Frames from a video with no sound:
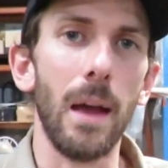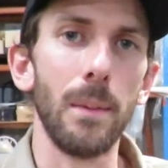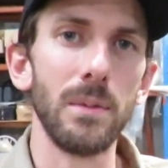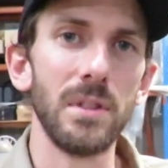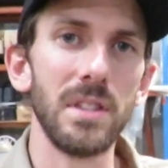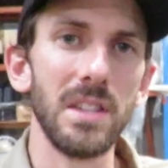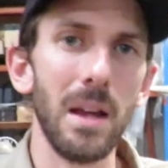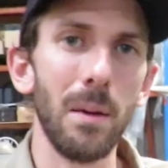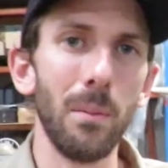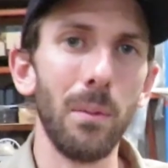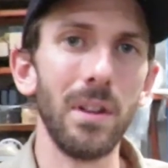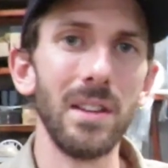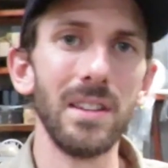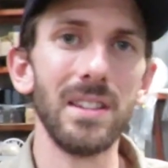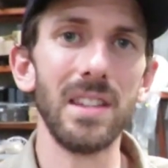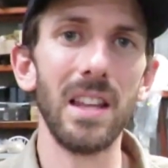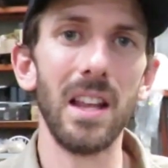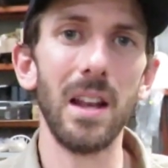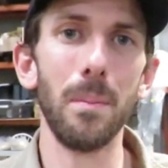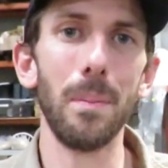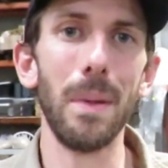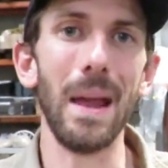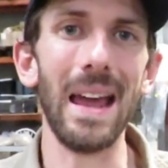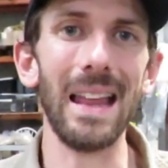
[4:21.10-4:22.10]
Someone
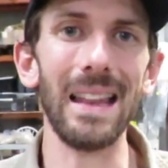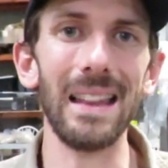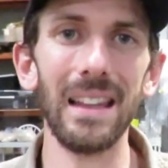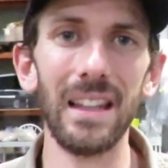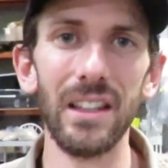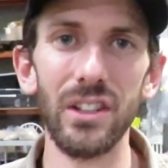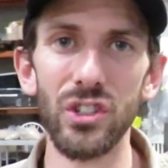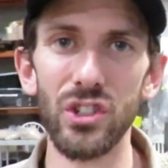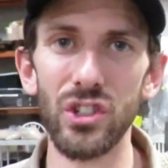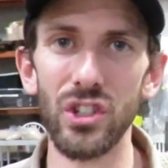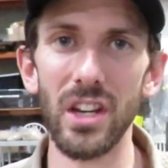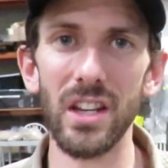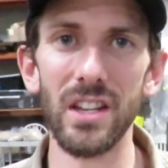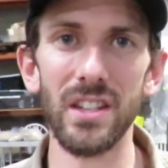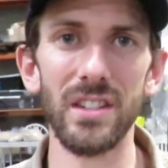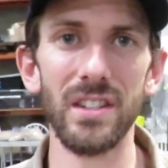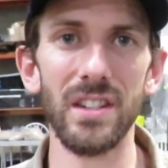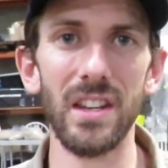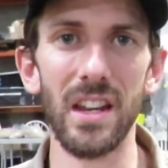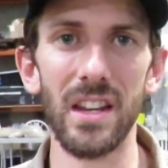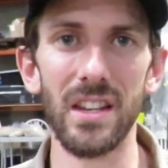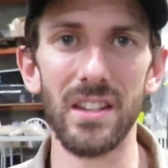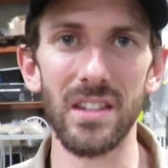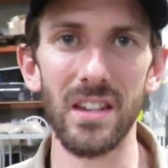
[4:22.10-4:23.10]
said about
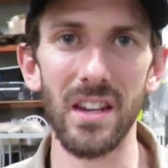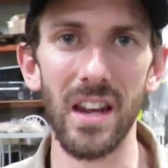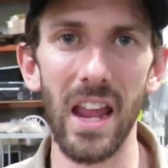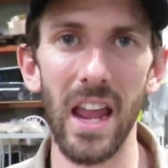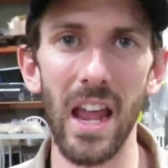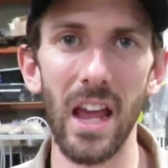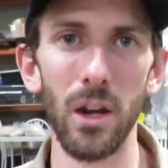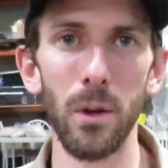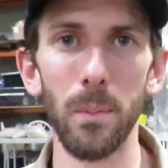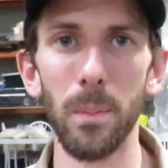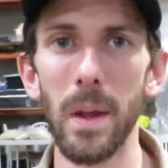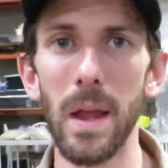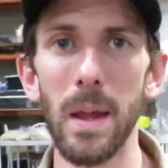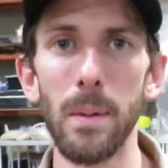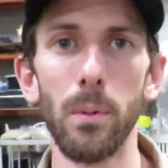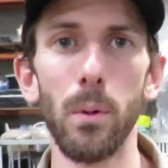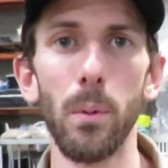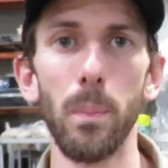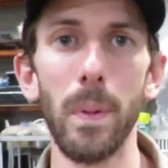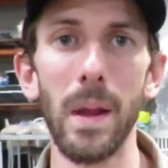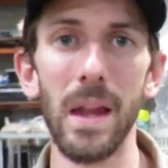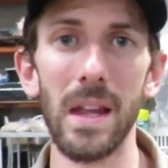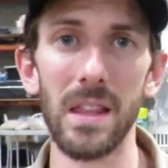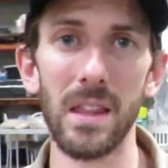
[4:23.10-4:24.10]
logistics and how do
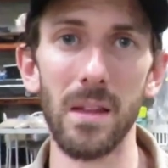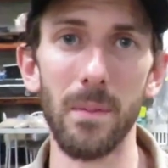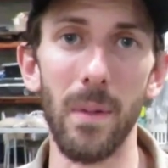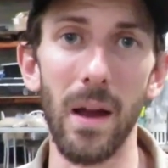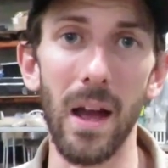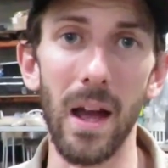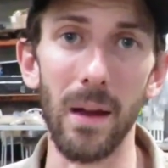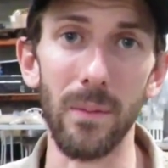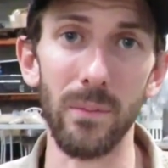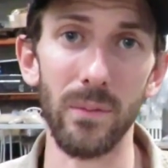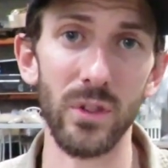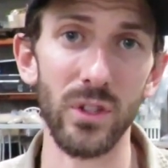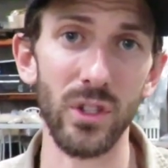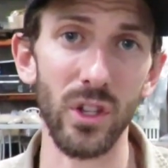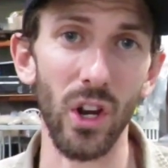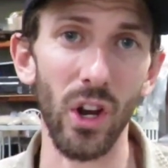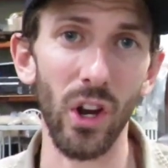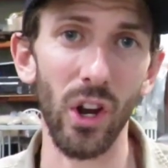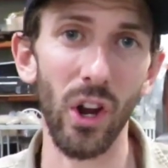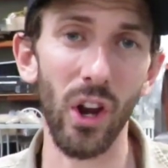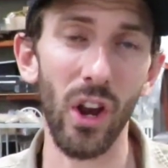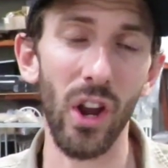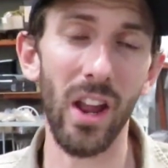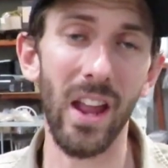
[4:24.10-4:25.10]
people pick them up.
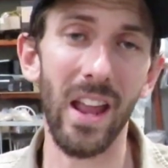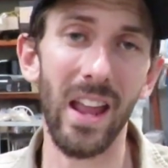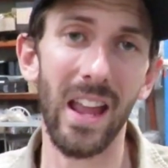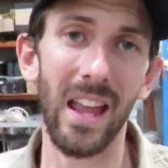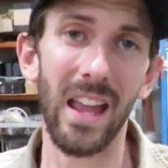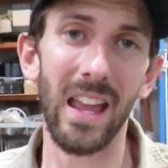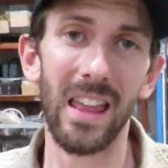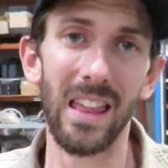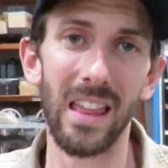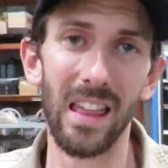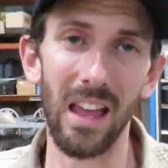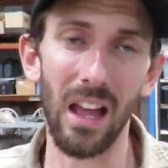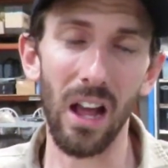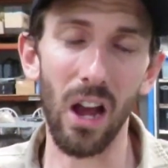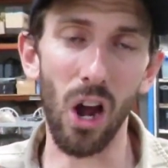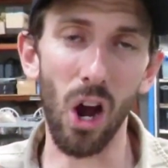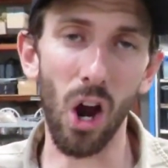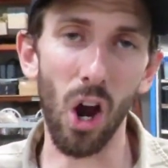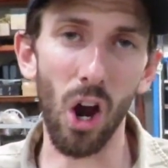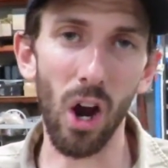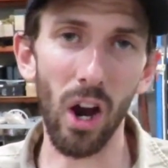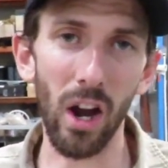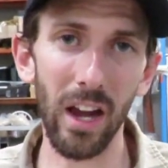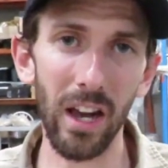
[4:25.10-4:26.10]
So
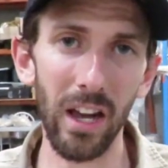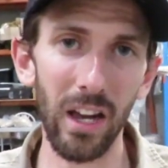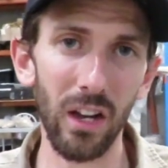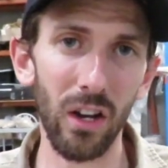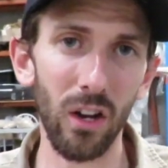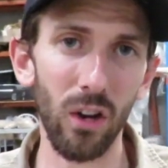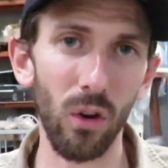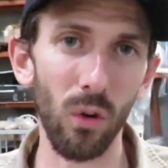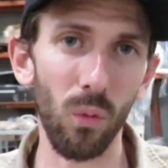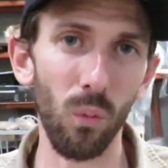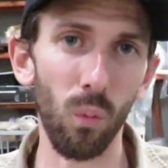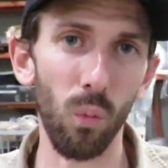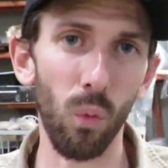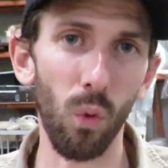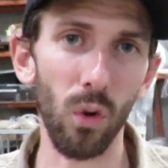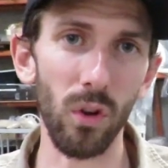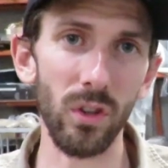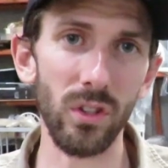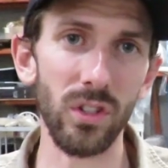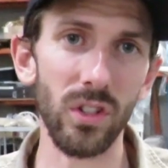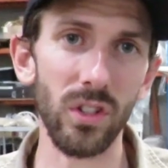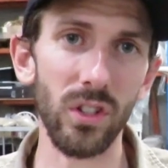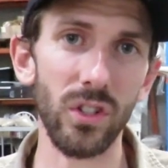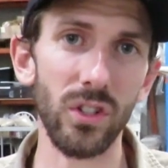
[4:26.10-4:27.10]
I
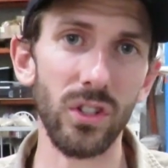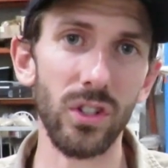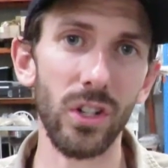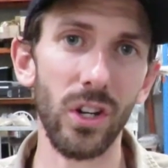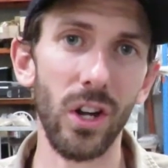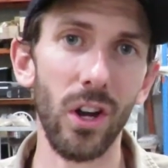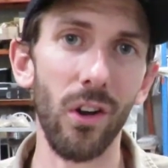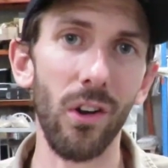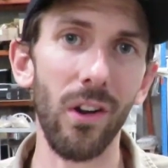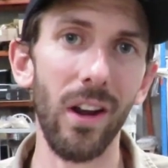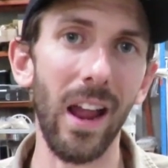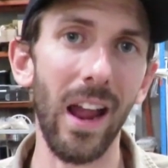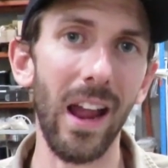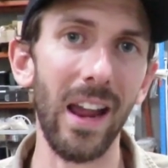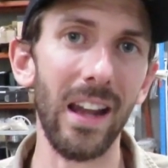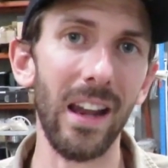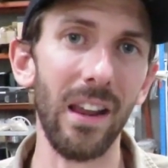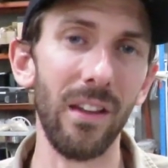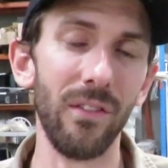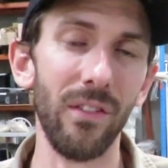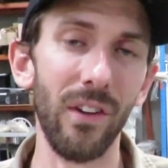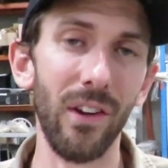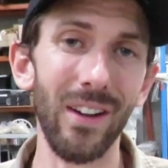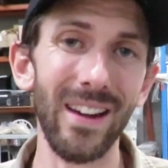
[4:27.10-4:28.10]
wanted to create
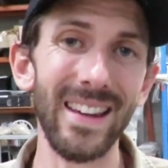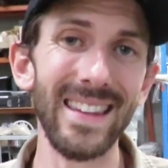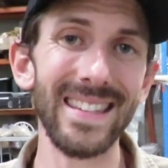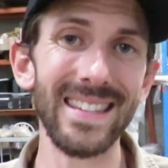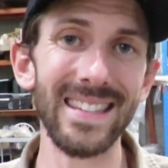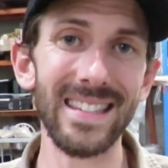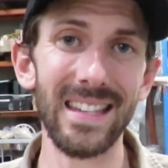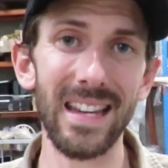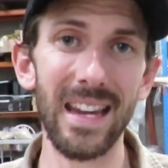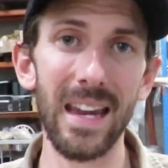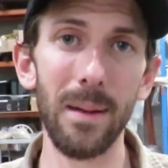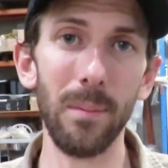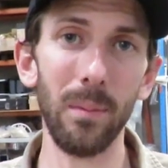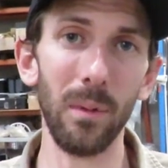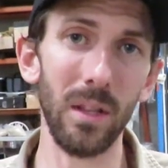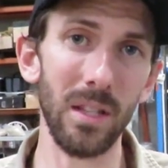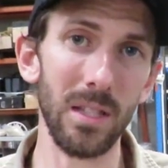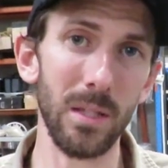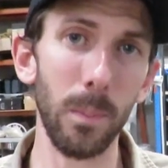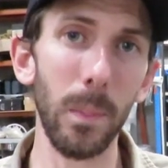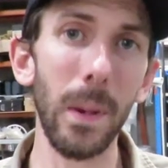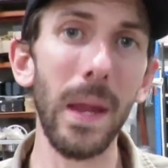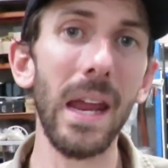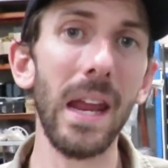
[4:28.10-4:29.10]
a very
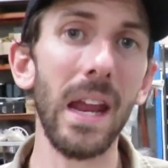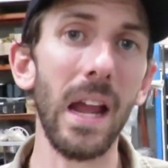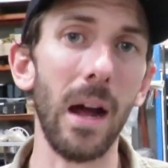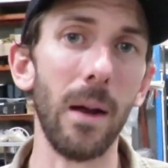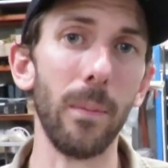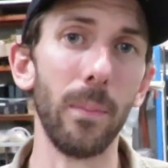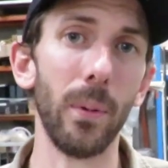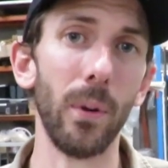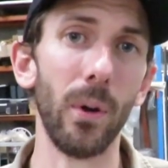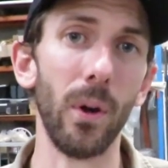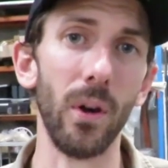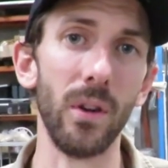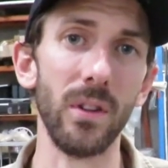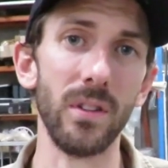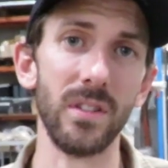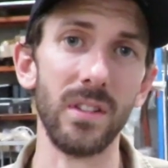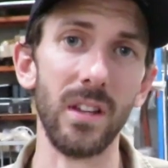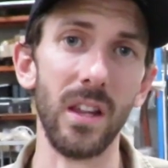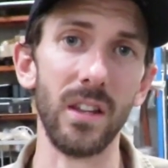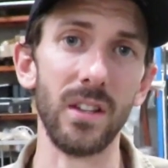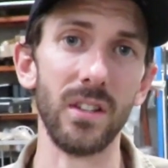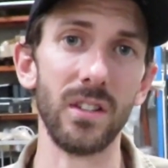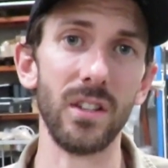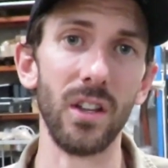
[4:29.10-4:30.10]
seamless pickup
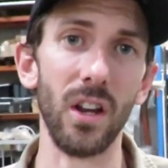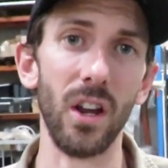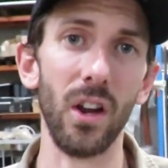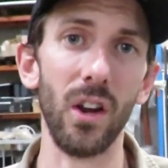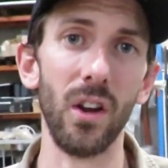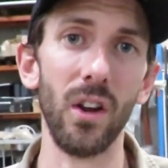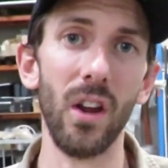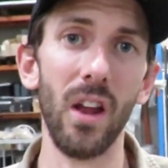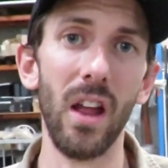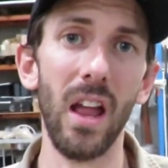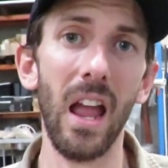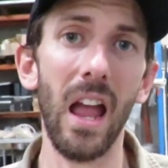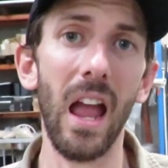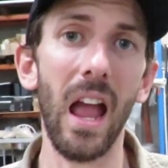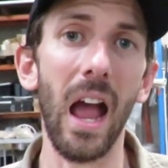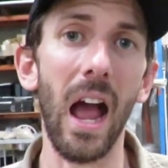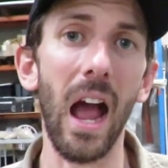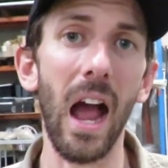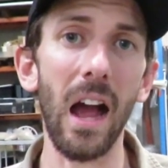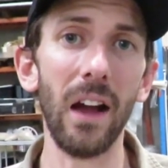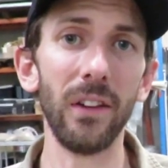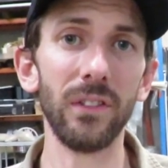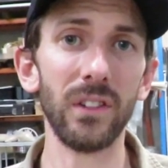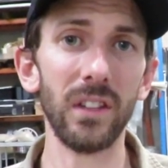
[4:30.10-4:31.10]
process. So
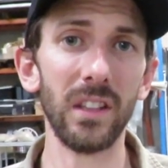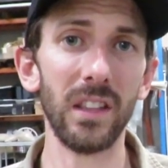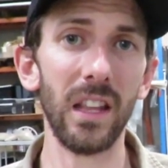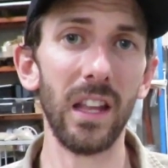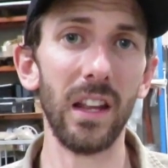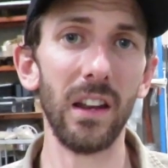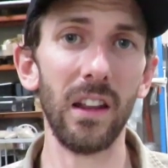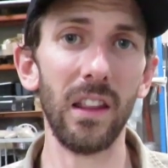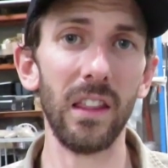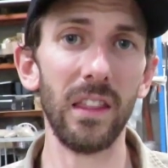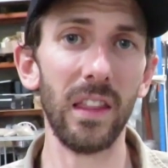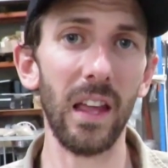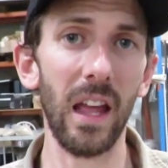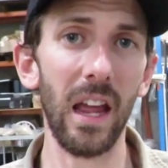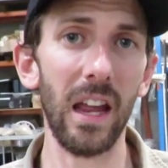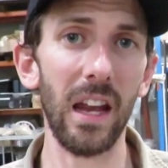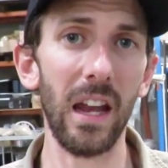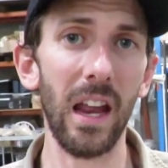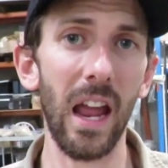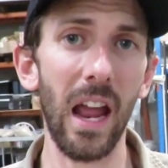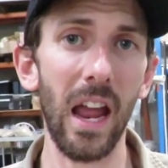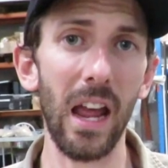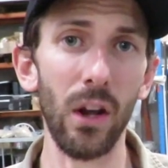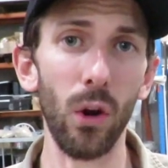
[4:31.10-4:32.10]
after they
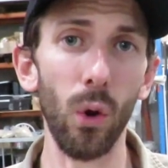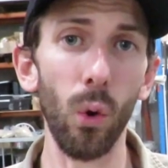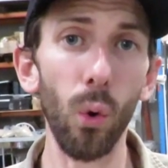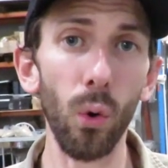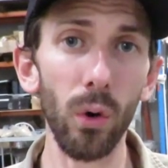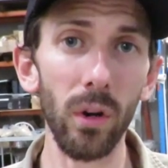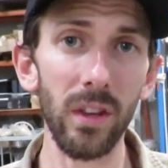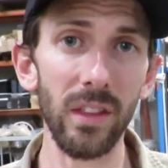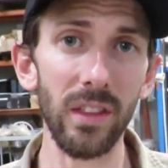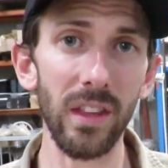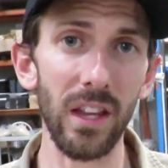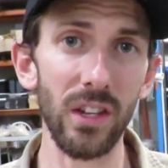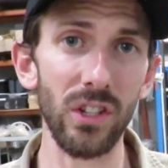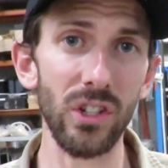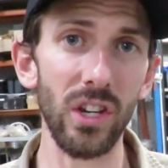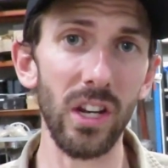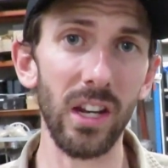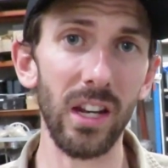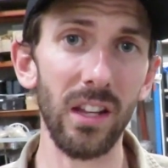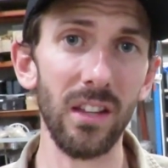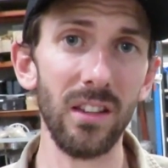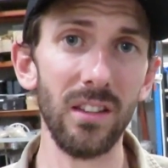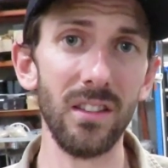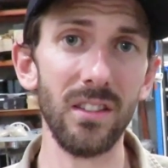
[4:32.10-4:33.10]
had ordered their
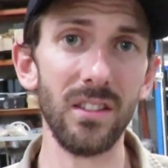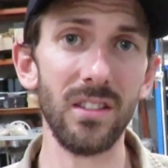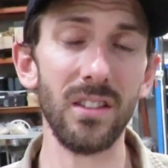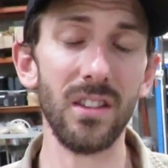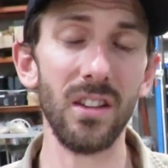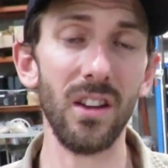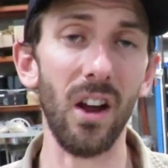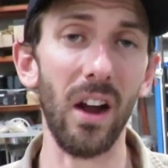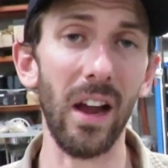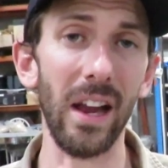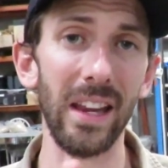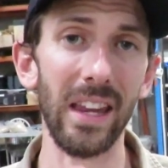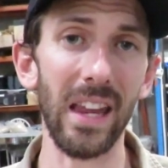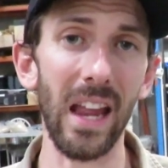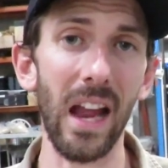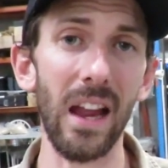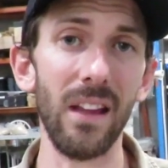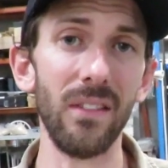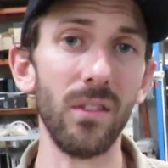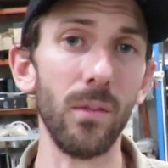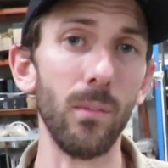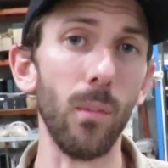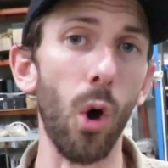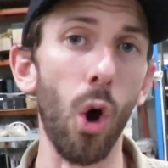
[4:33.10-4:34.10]
chickens, I
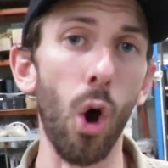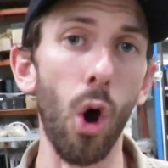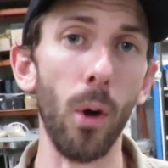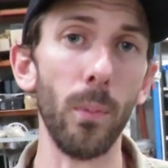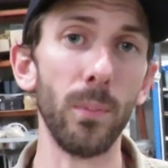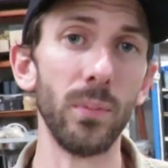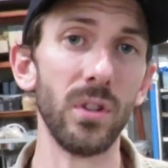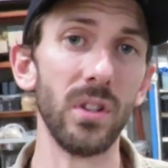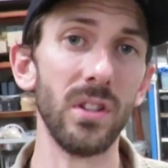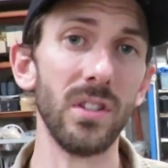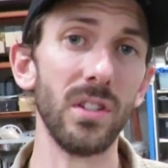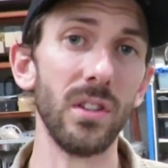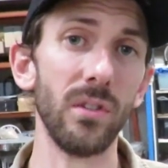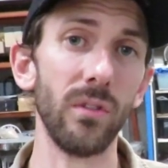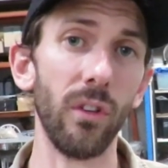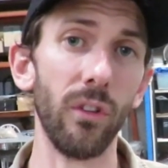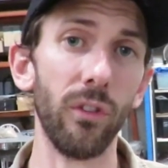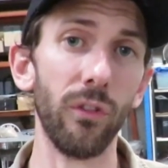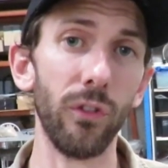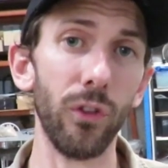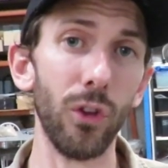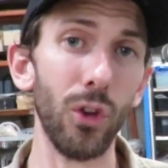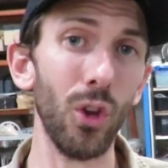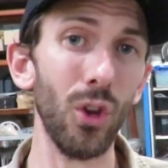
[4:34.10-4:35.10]
gave them options of a
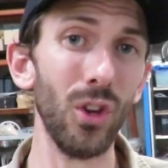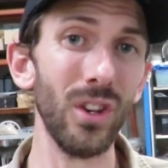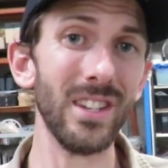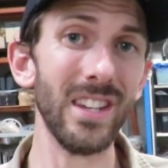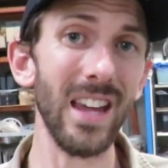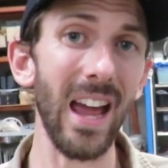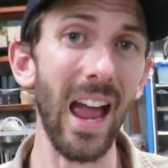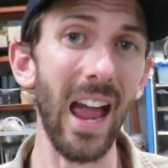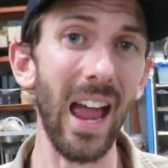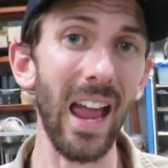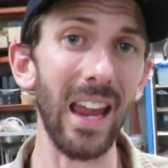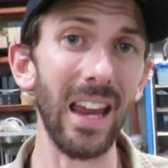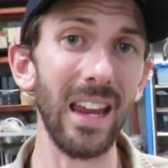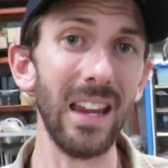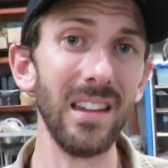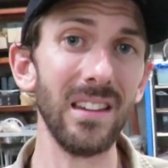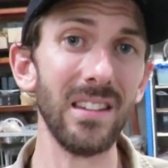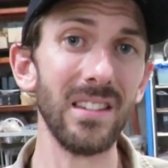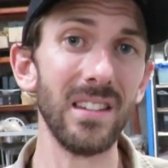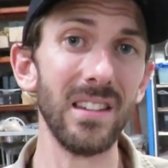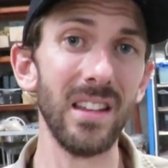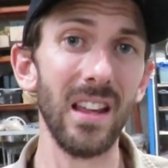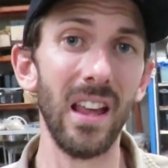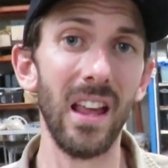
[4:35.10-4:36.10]
few
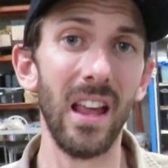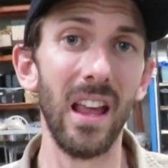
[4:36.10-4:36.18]
days